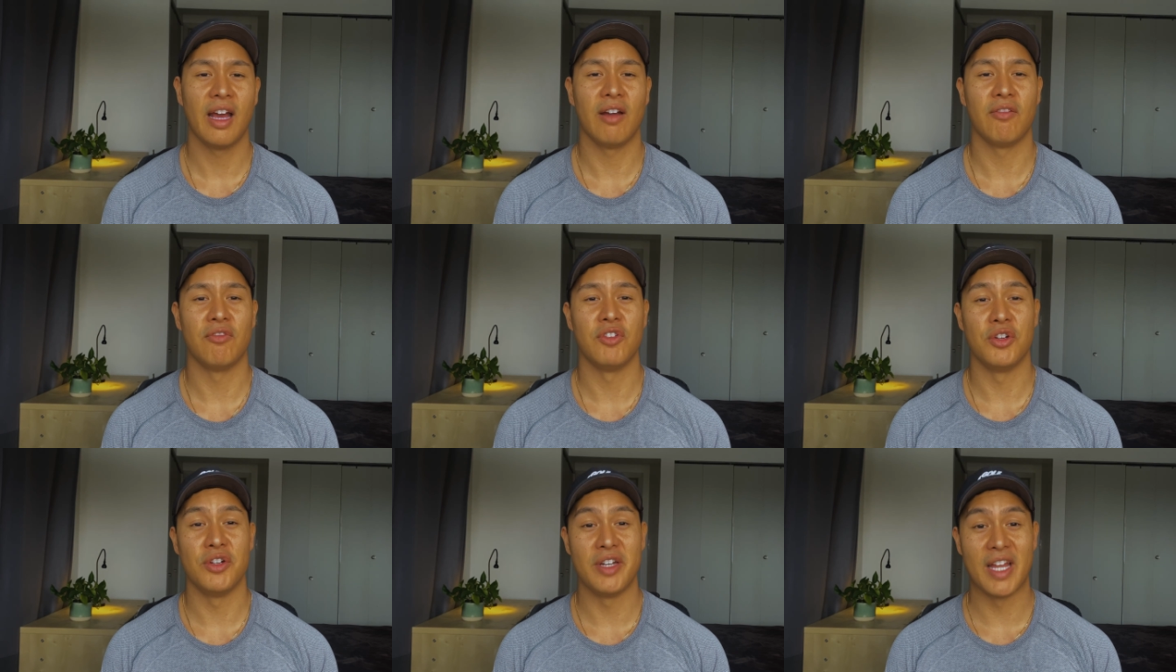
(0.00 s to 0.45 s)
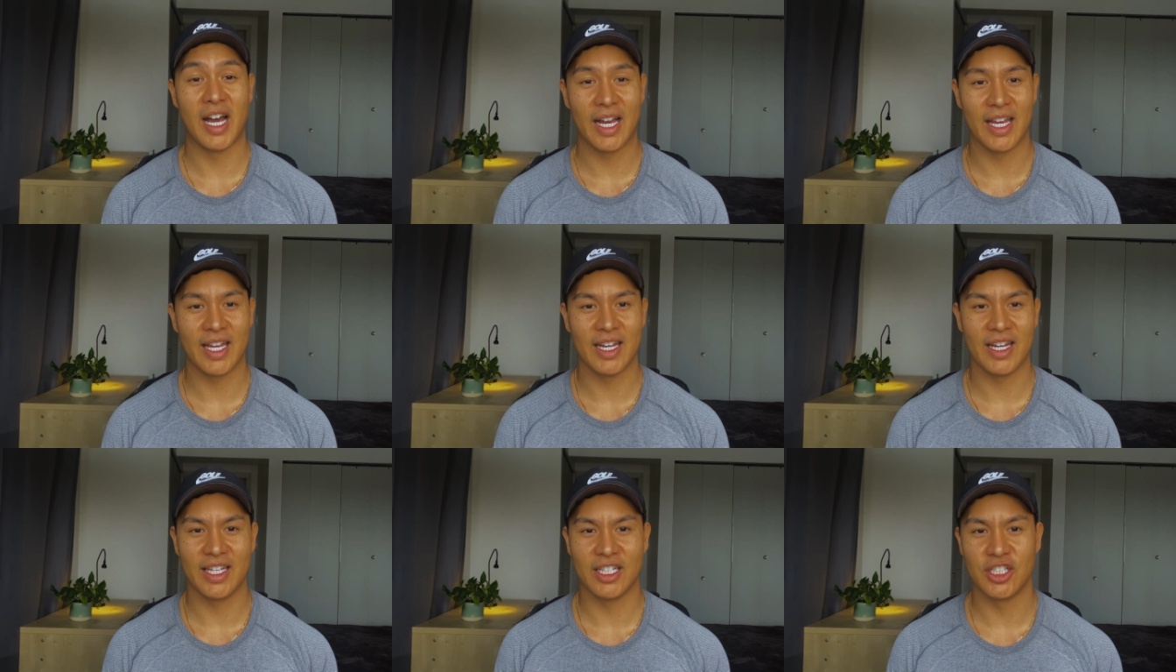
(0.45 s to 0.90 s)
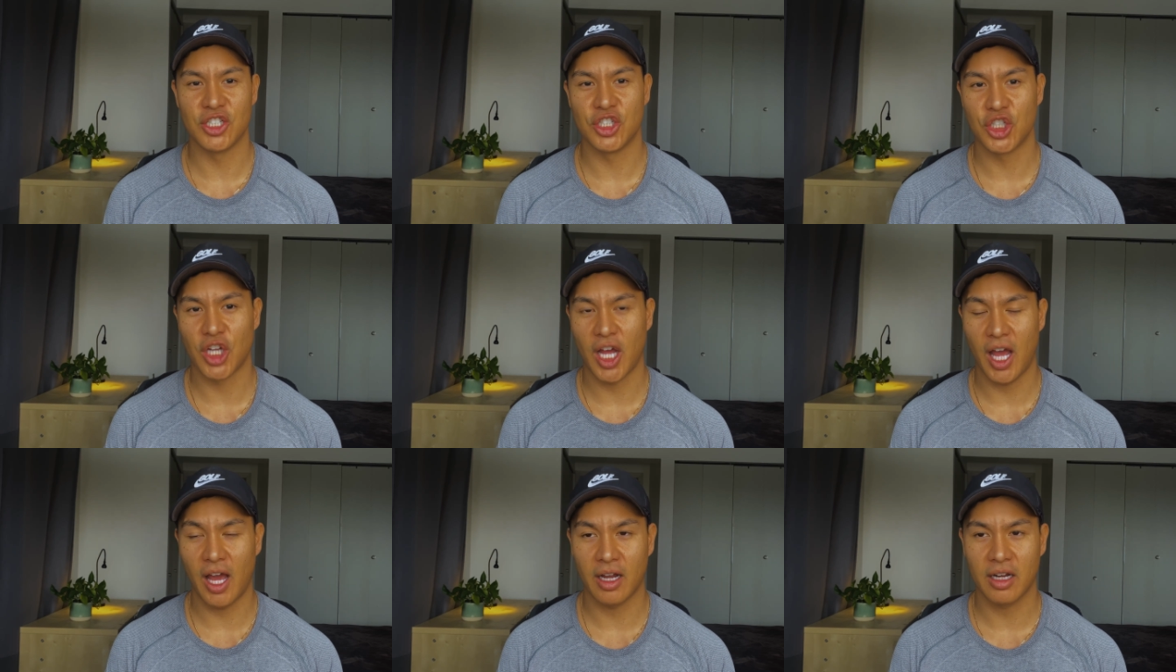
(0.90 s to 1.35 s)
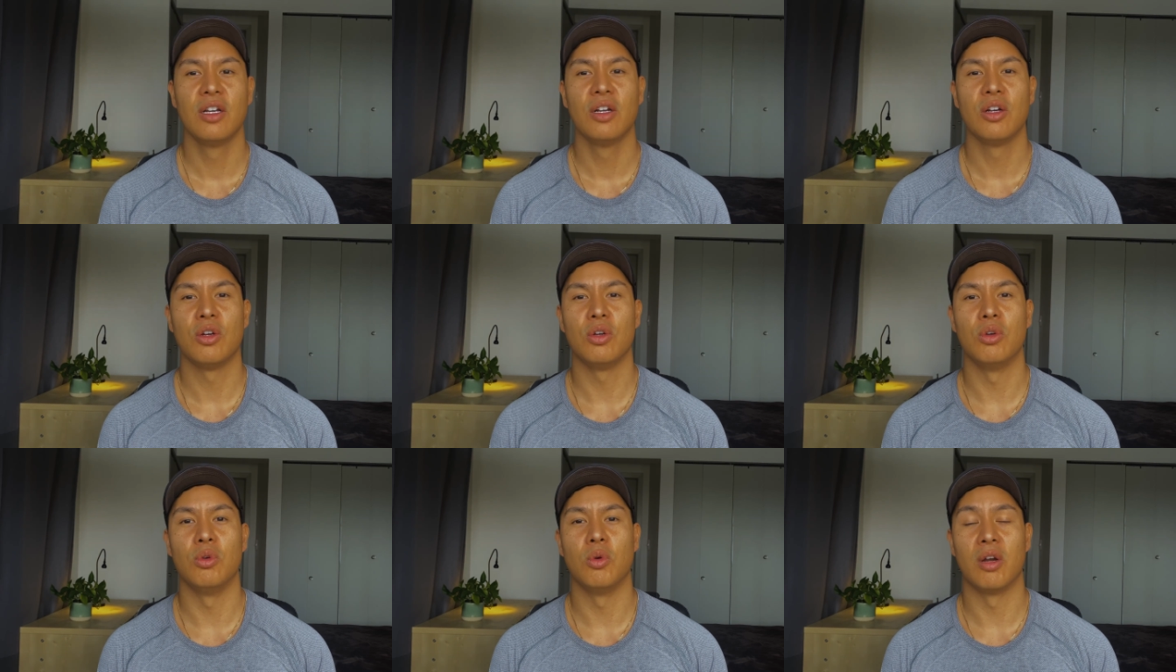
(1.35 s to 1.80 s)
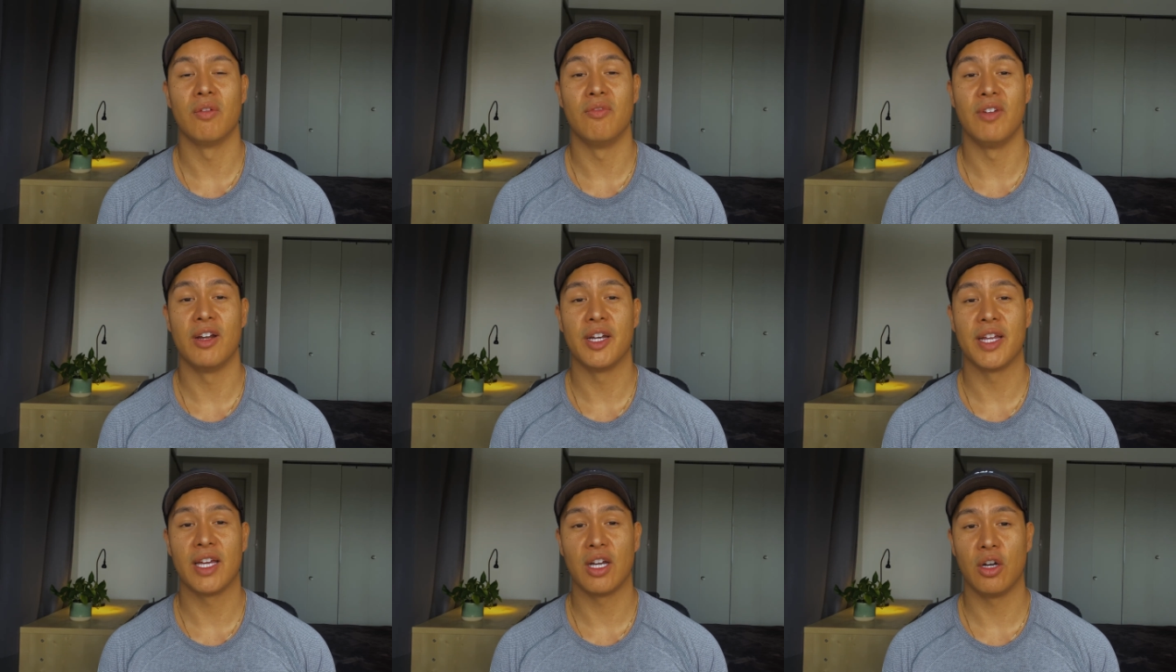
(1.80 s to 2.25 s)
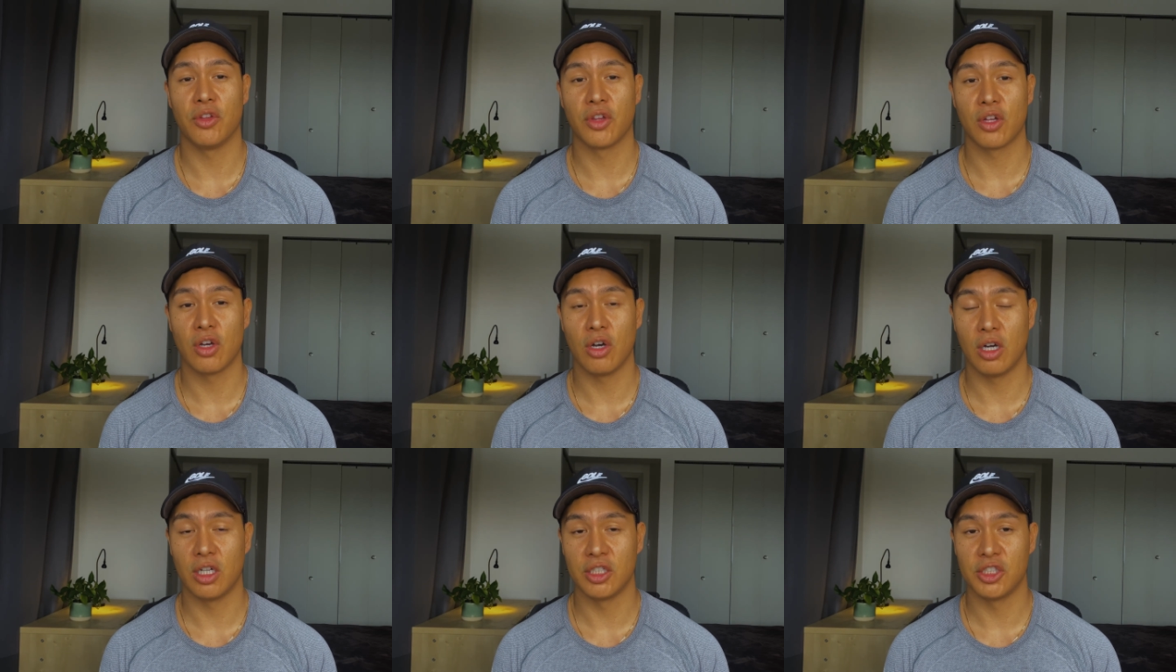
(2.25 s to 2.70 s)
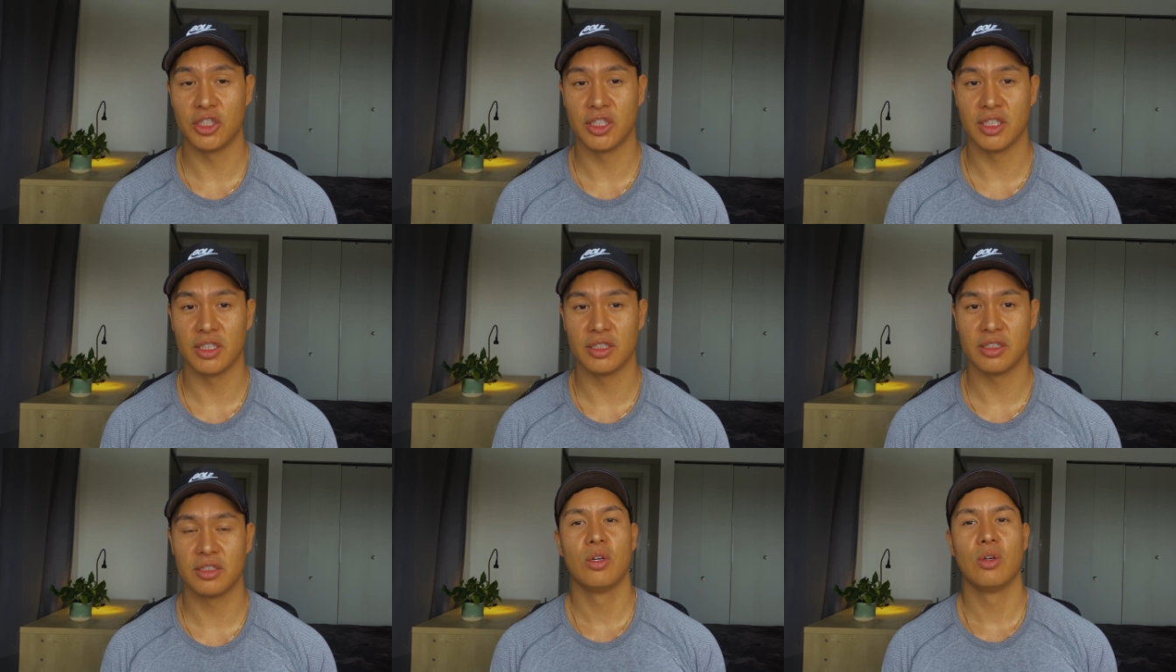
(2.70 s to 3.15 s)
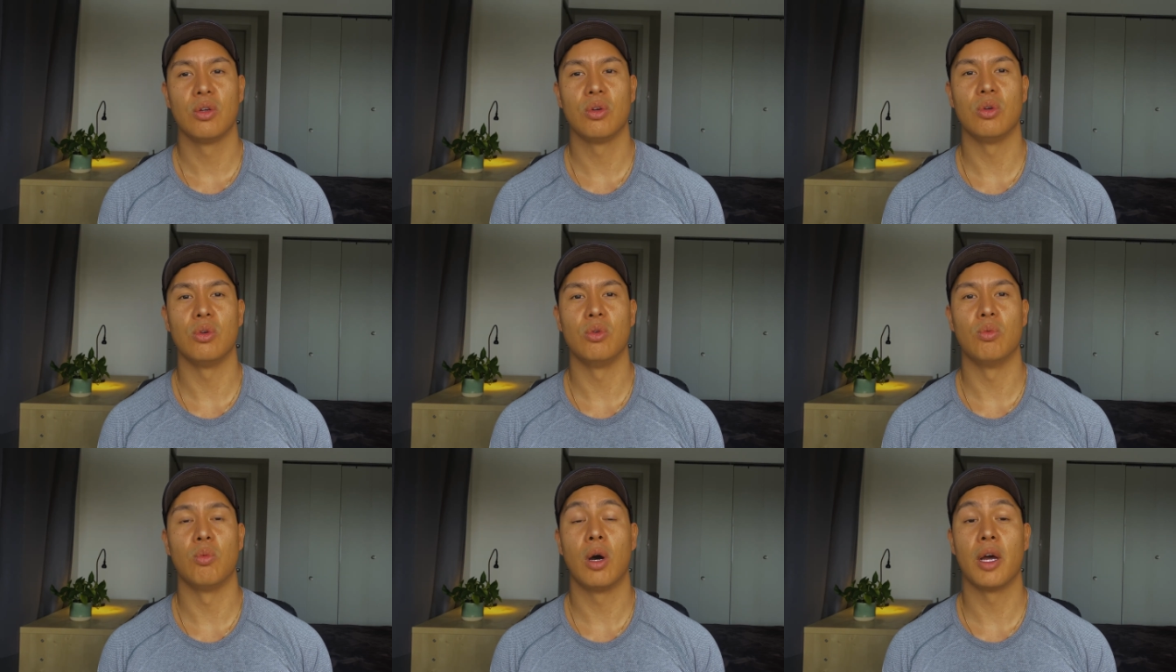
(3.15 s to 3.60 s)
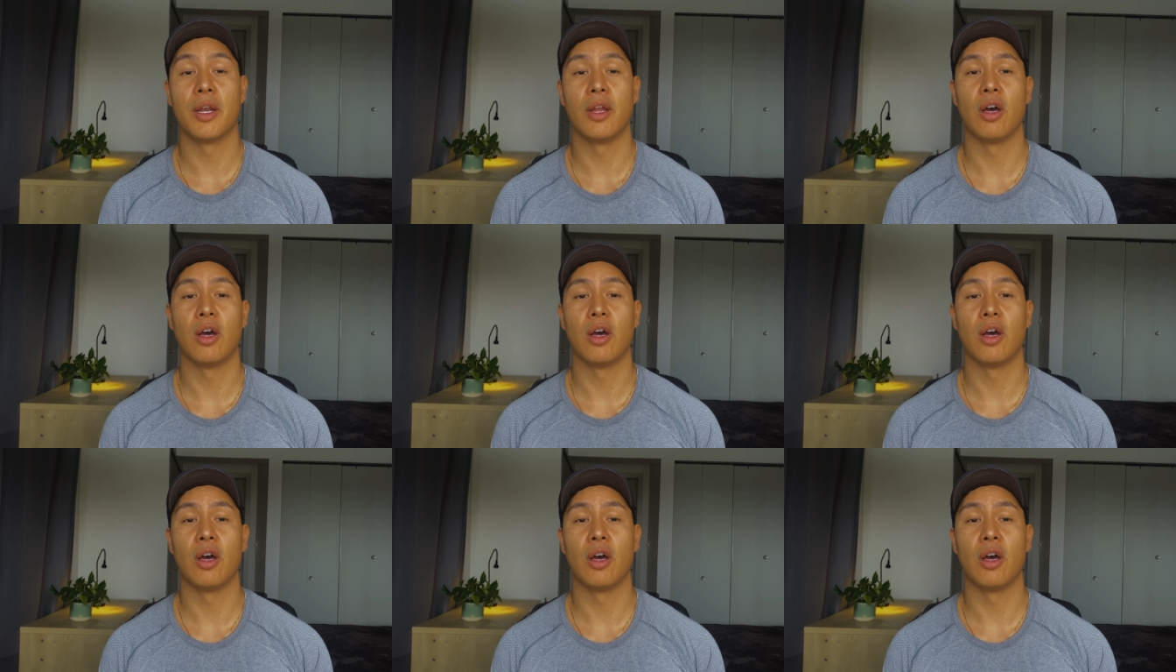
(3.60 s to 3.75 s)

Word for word: have their diet in check, who are very health conscious, who want to